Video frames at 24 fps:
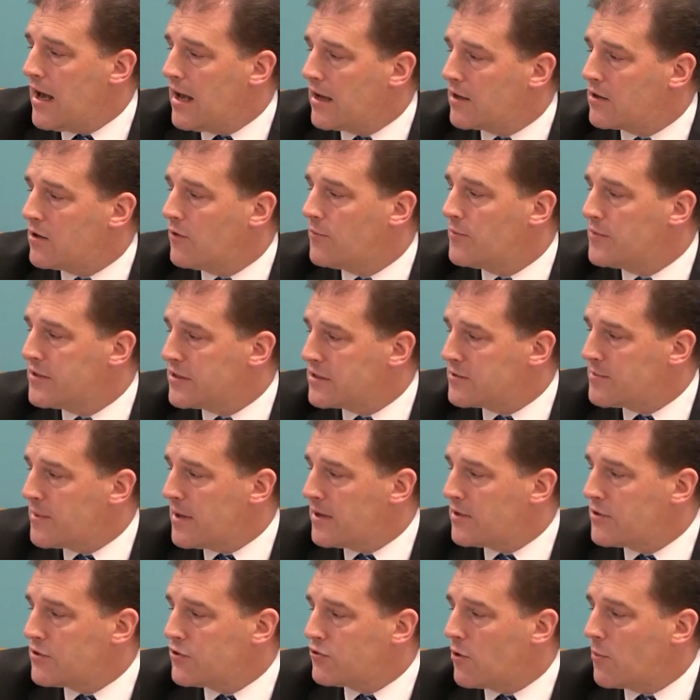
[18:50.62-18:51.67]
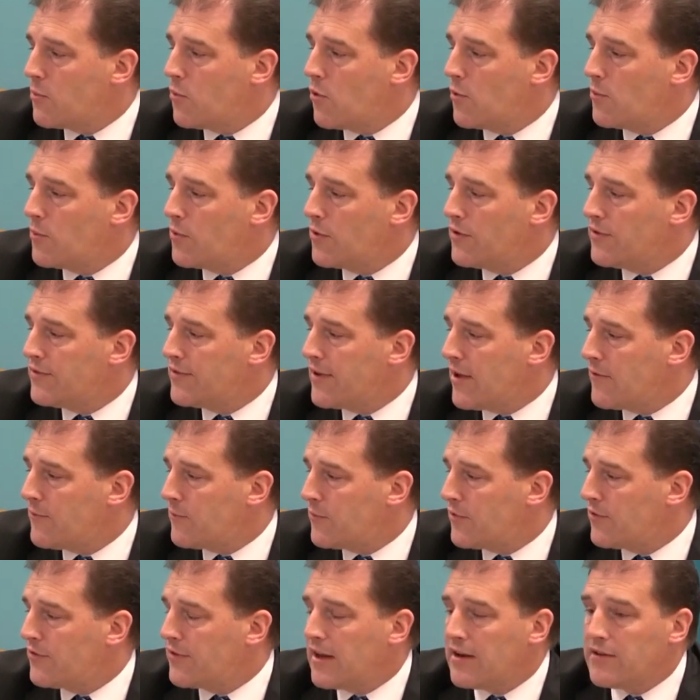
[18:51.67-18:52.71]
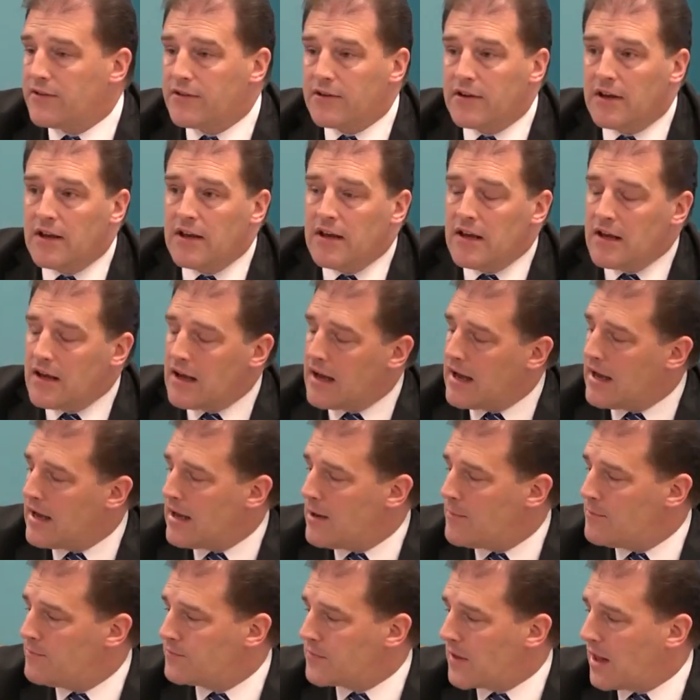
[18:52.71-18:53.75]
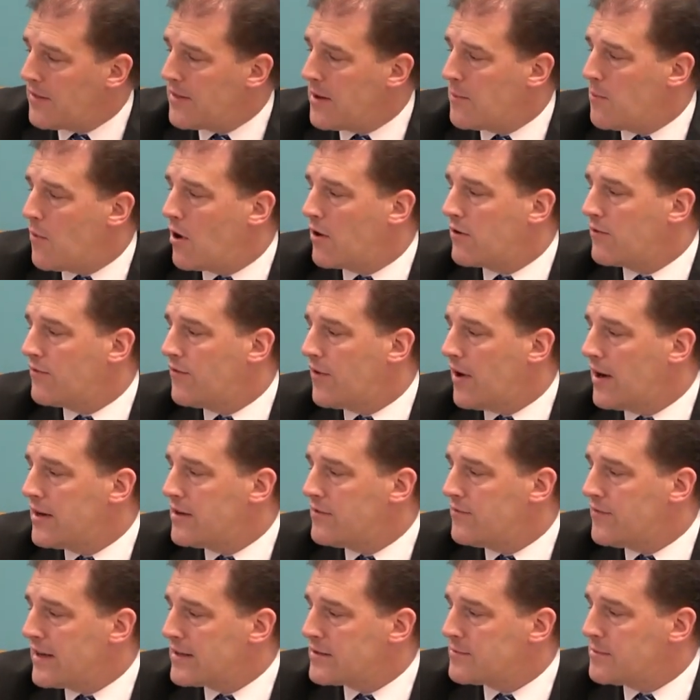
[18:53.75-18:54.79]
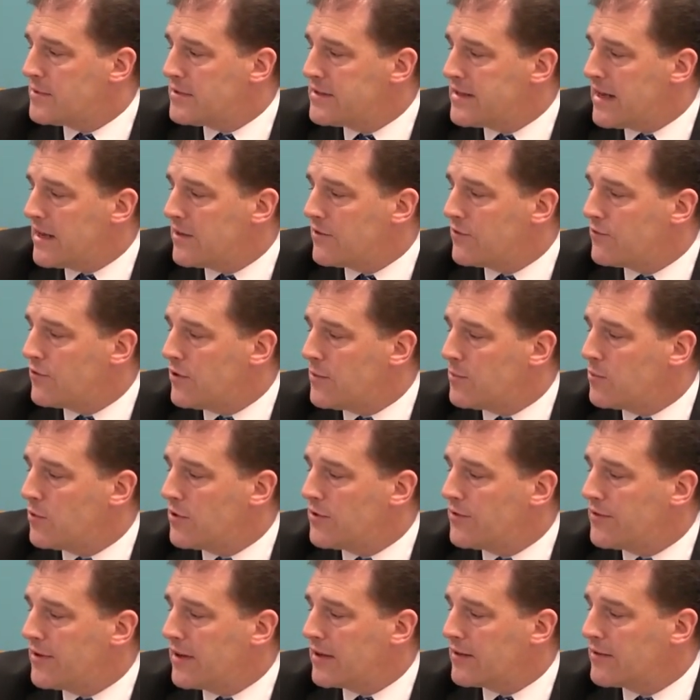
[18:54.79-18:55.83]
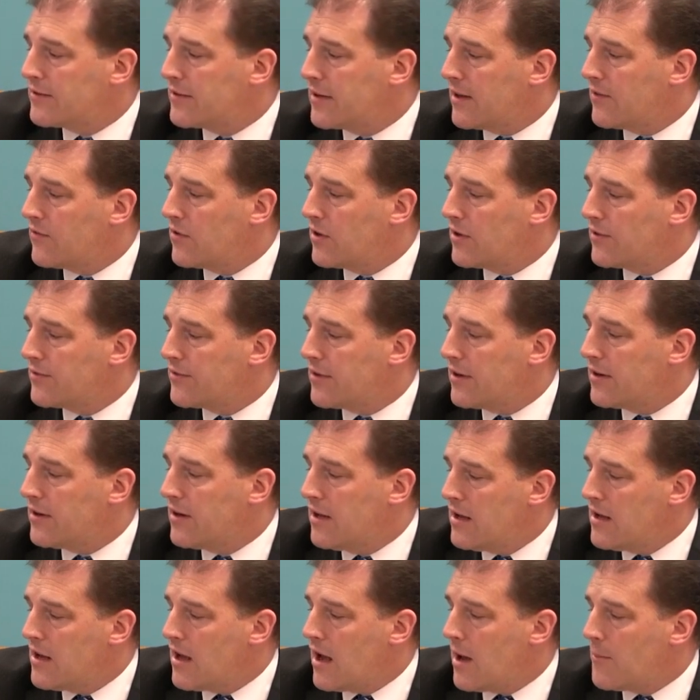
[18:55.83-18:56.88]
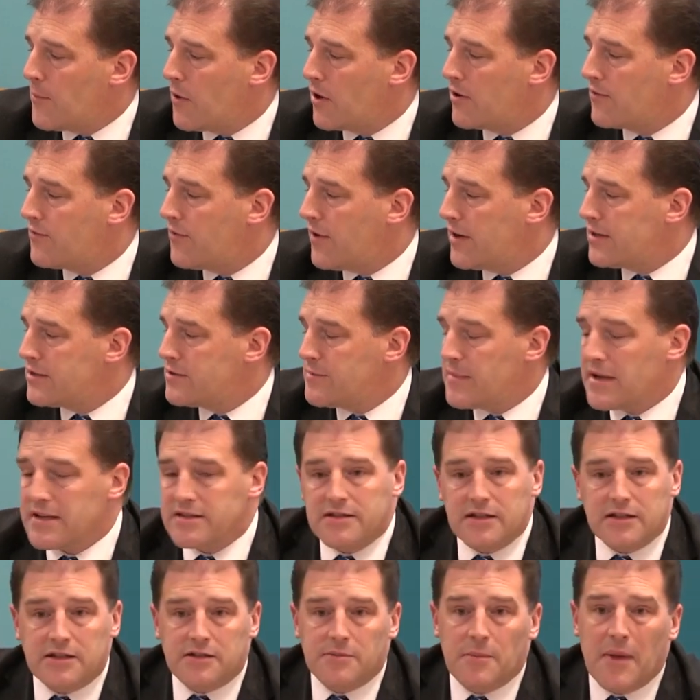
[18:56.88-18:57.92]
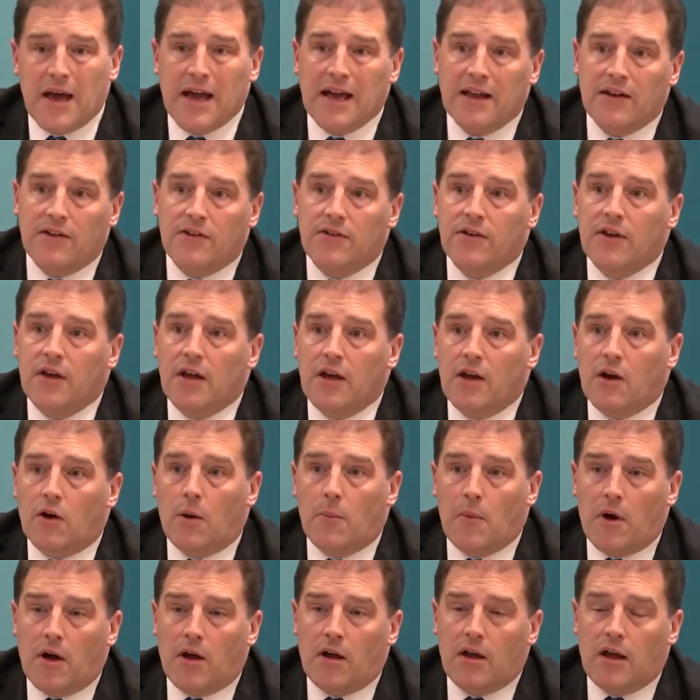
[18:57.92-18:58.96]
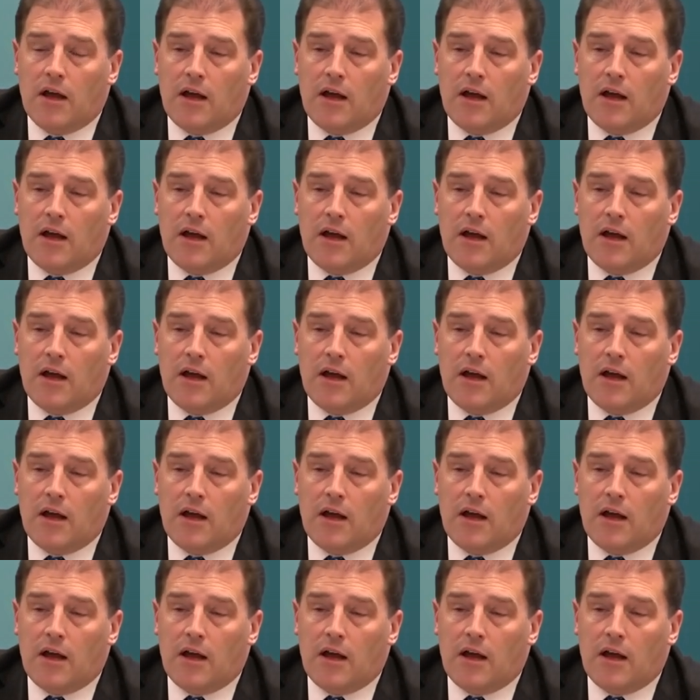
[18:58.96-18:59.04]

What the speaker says: government expenditure up 1.7%, and then modified investment down 3.6%, giving us a modified domestic demand, or